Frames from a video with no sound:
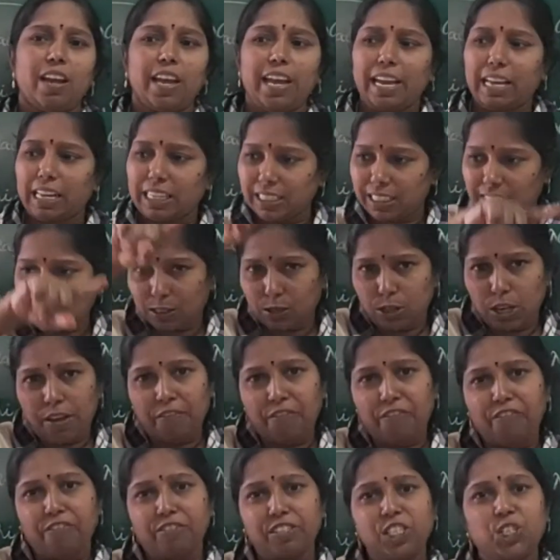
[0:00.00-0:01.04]

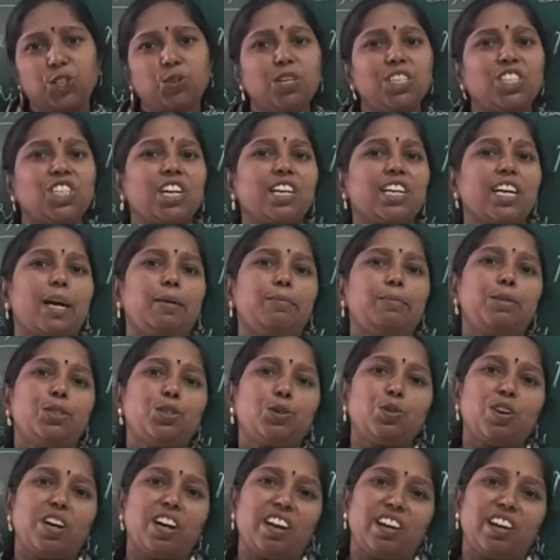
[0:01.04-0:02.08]
If situation comes to